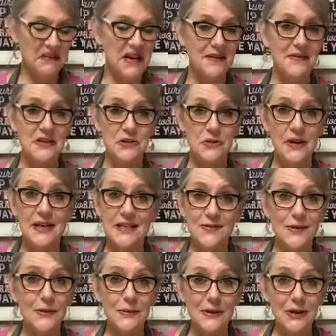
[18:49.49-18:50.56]
Every
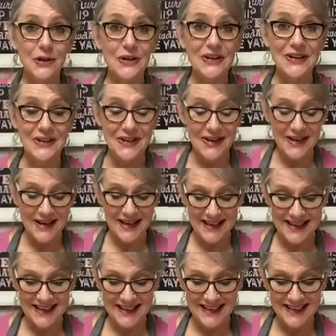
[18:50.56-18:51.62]
transfer would look good on
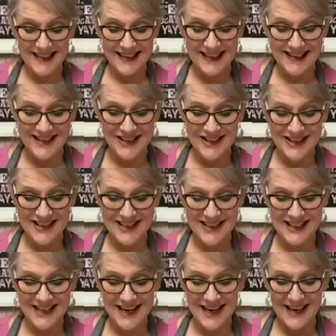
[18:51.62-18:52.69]
it. It's just
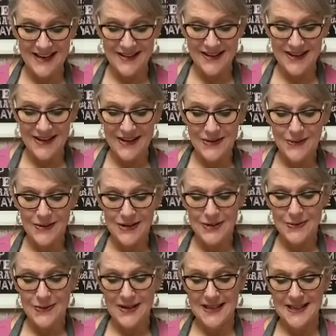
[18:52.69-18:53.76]
deciding which
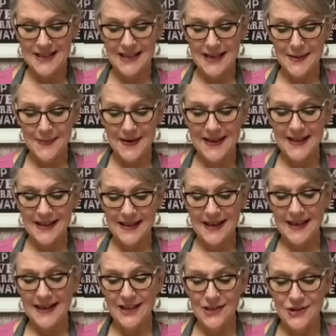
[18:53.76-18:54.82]
one is going to be the
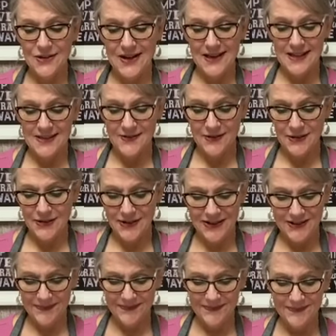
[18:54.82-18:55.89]
lucky transfer
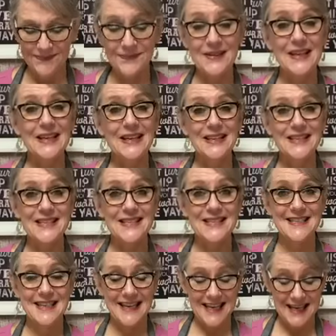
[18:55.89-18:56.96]

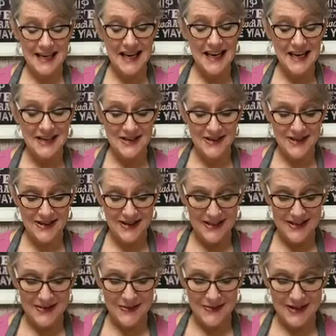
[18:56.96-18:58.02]
to get inked on
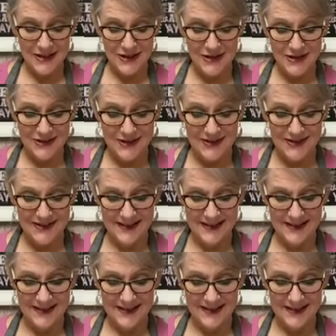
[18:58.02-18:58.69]
this sweatshirt.